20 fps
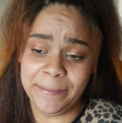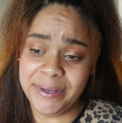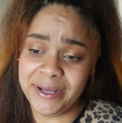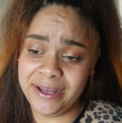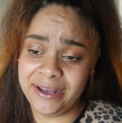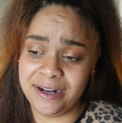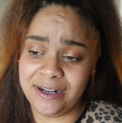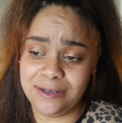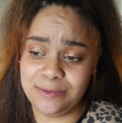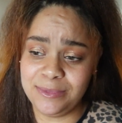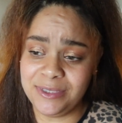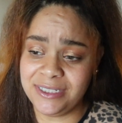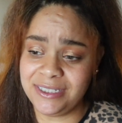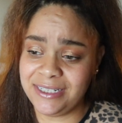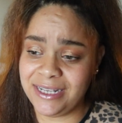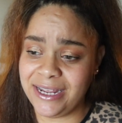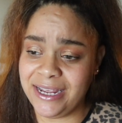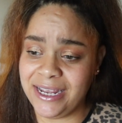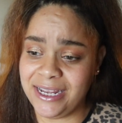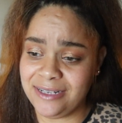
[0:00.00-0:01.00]
But I'm just
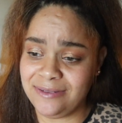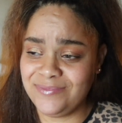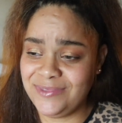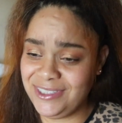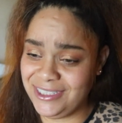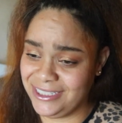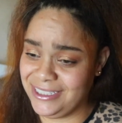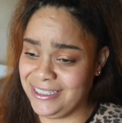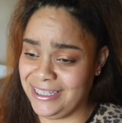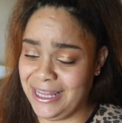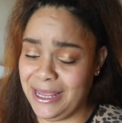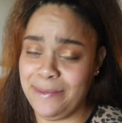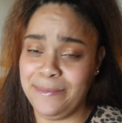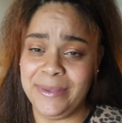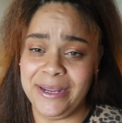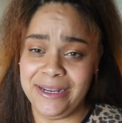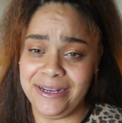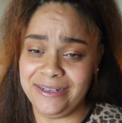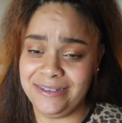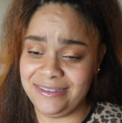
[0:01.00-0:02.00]
like, just let
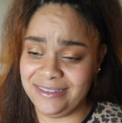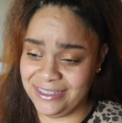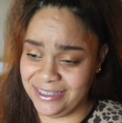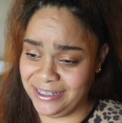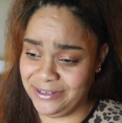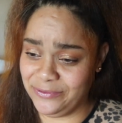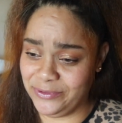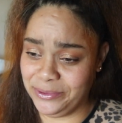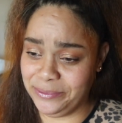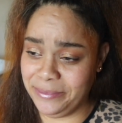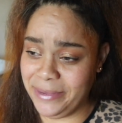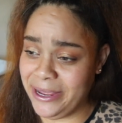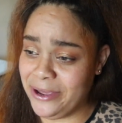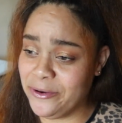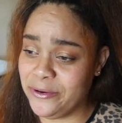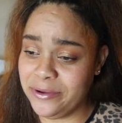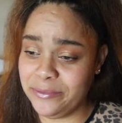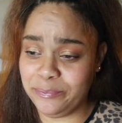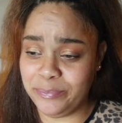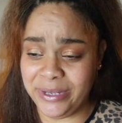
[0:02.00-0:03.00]
me deliver the
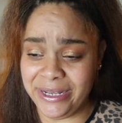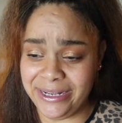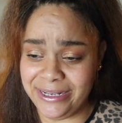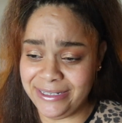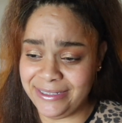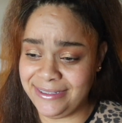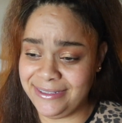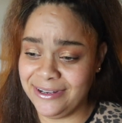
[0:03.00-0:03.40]
mail in peace.